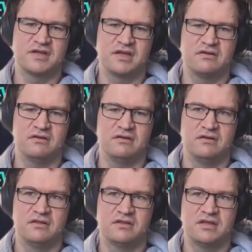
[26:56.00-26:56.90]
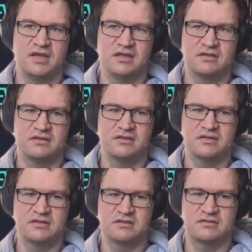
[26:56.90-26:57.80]
life cycle. The
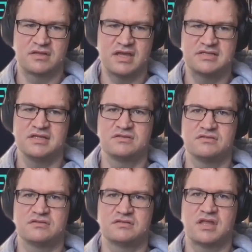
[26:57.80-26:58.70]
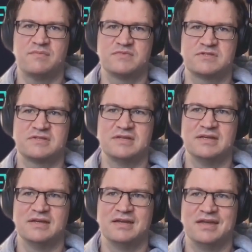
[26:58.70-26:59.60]
testing
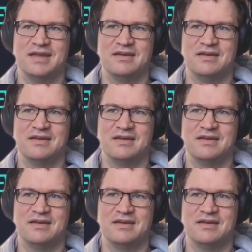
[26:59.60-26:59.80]
systems